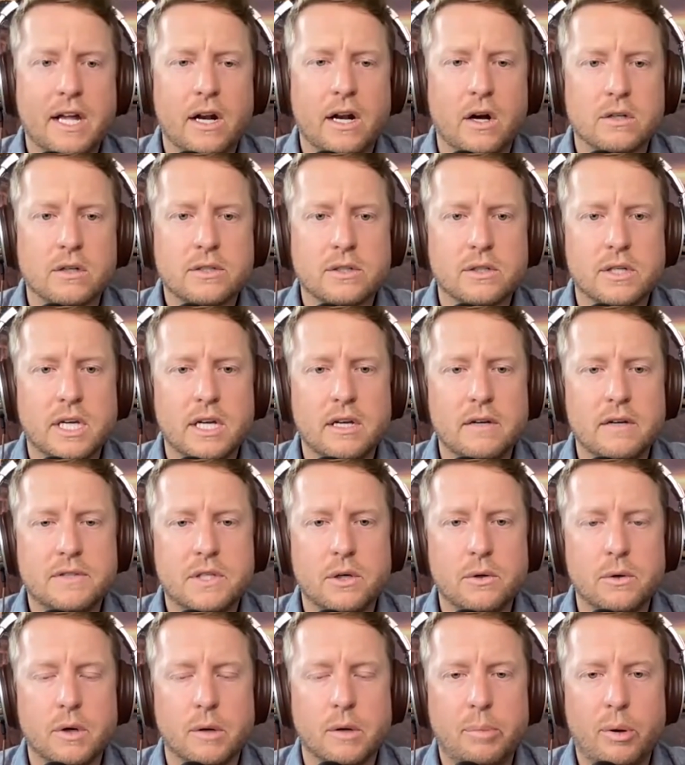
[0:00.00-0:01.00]
it also gives
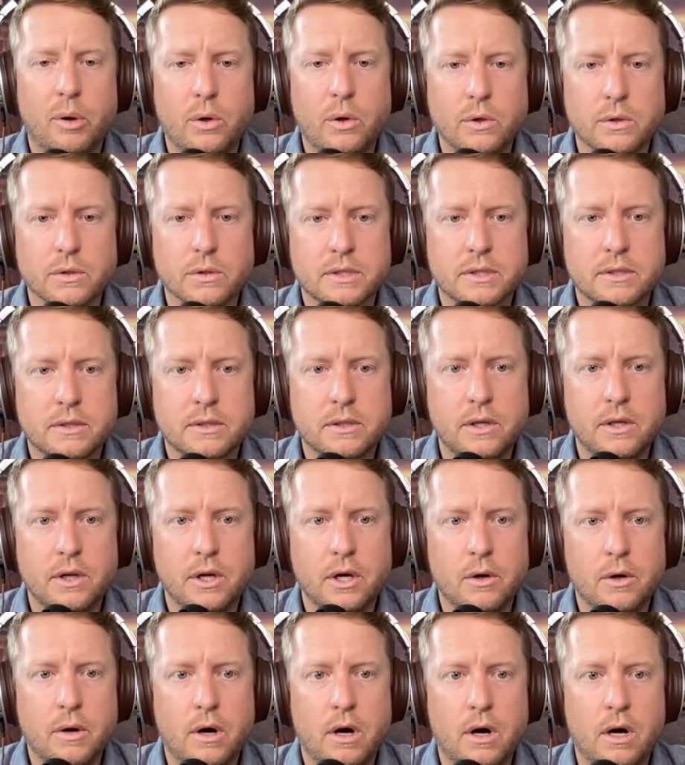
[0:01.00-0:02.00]
you a pulse,
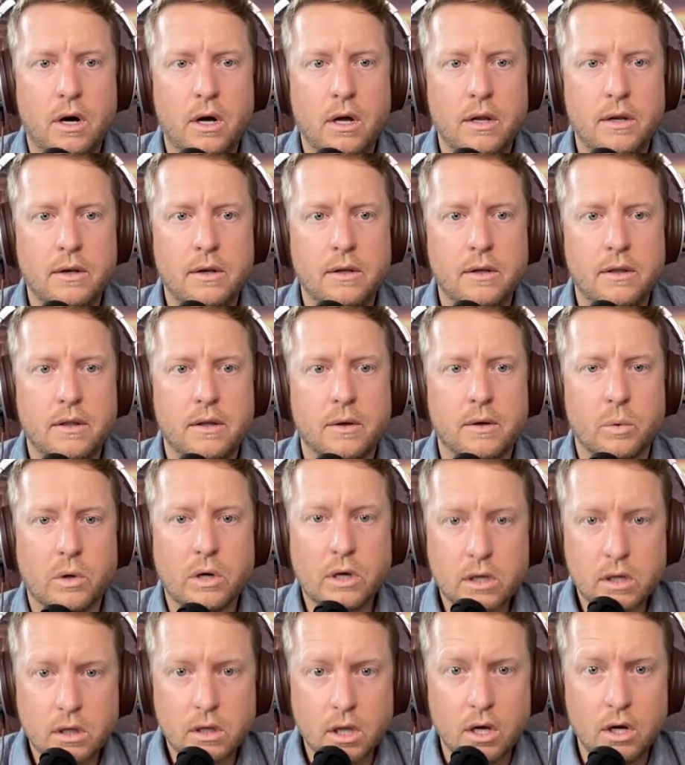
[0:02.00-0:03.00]
on the
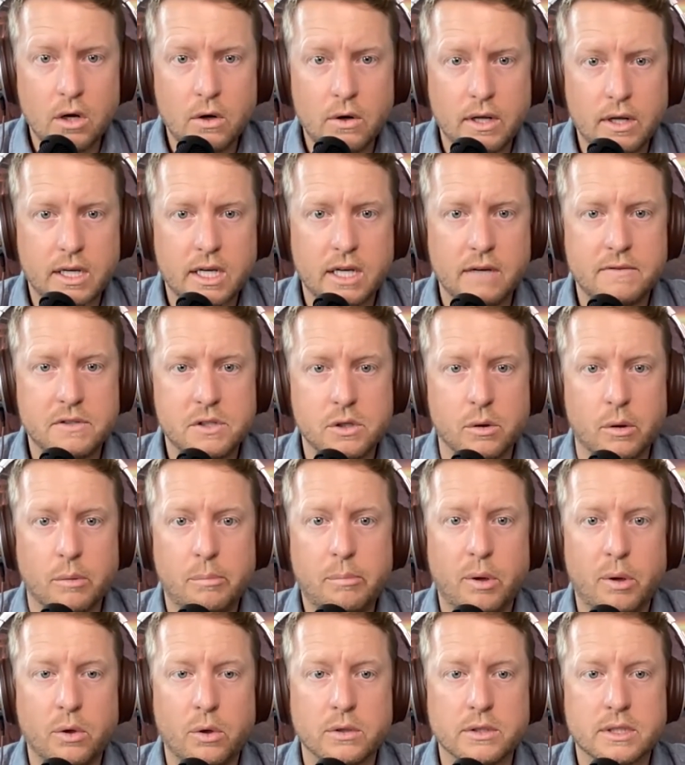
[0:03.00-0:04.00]
workload. It gives you a
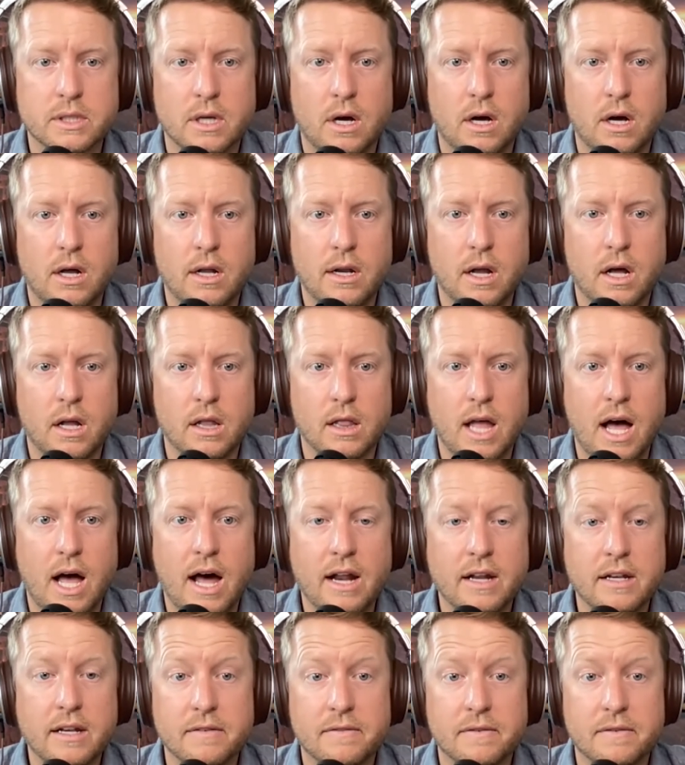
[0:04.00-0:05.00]
pulse on a
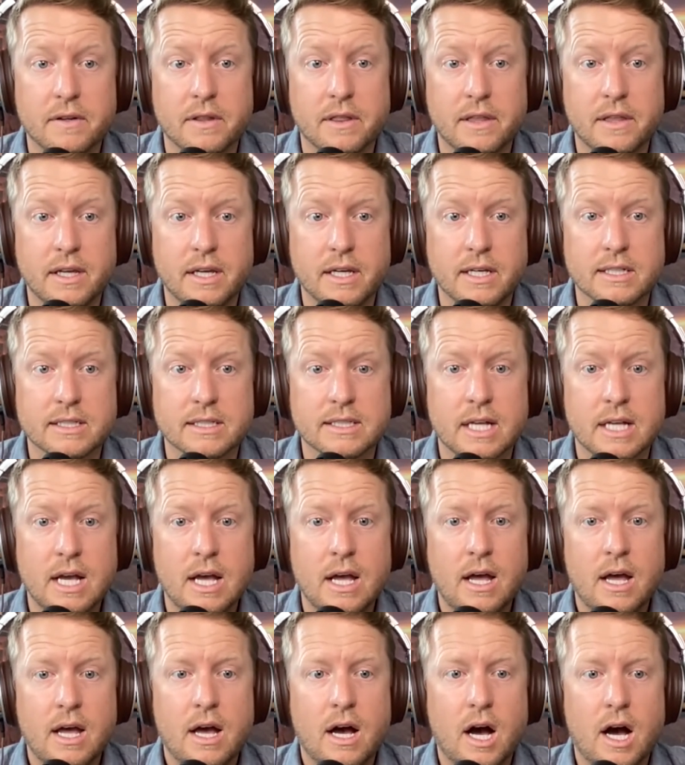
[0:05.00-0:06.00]
lot of different things,
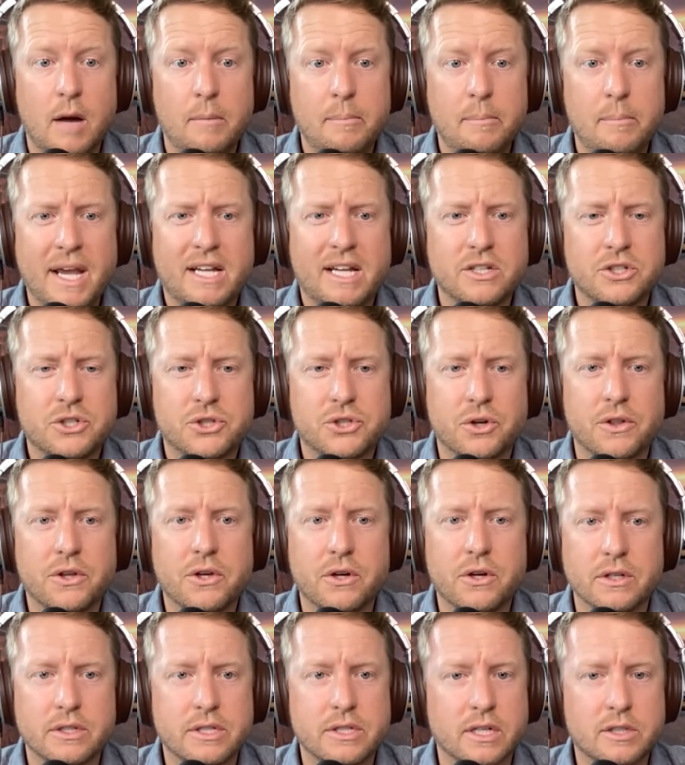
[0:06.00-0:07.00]
making sure that
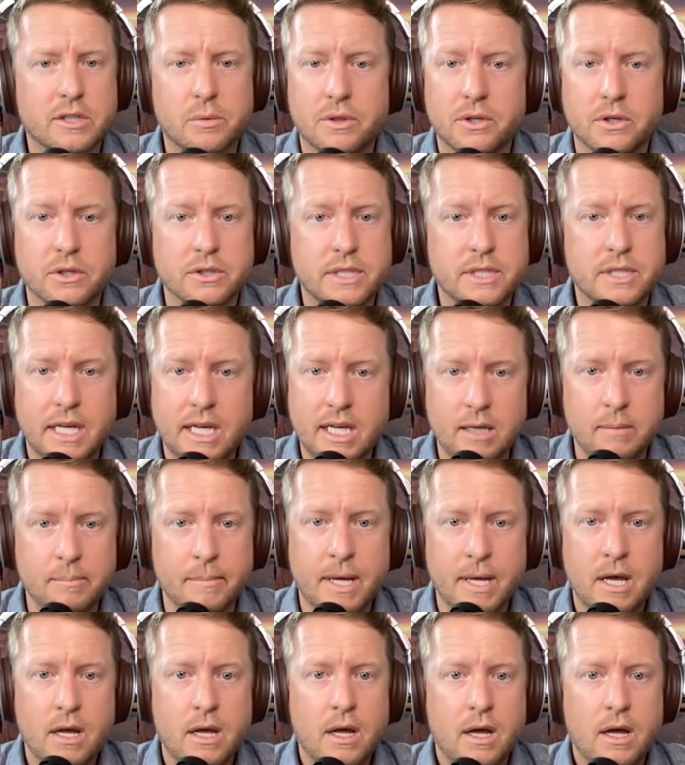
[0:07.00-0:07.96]
you're in touch with your team.